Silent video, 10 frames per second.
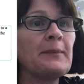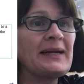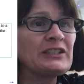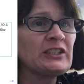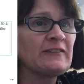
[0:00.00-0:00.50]

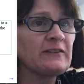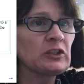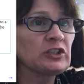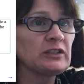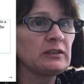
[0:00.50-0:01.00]
Imagine a
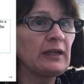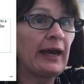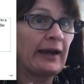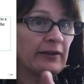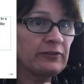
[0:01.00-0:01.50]
function
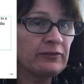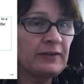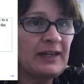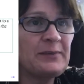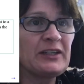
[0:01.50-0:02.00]
f,
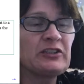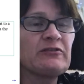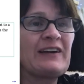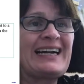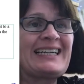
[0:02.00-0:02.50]
and imagine
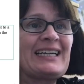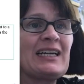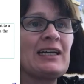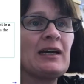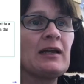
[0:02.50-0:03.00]

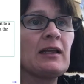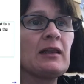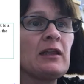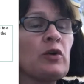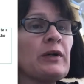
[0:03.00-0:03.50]
finding
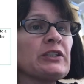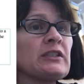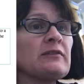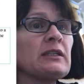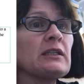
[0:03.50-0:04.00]
the
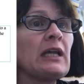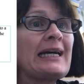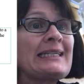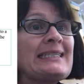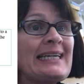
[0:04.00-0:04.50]
equation of a
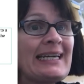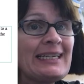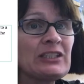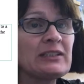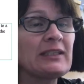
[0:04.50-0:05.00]
line
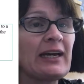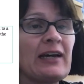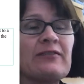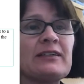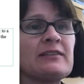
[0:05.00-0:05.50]
tangent to
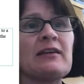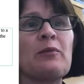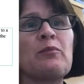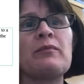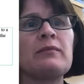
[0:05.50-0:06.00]
f at
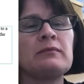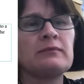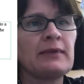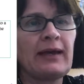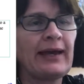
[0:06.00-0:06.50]
some
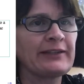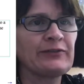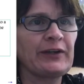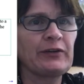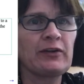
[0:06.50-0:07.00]
x
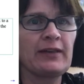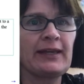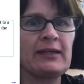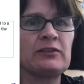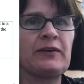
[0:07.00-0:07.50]
value. I'll call
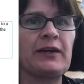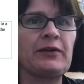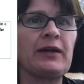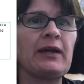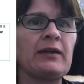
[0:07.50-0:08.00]
that x
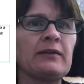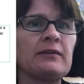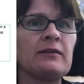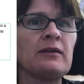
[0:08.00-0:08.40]
value a.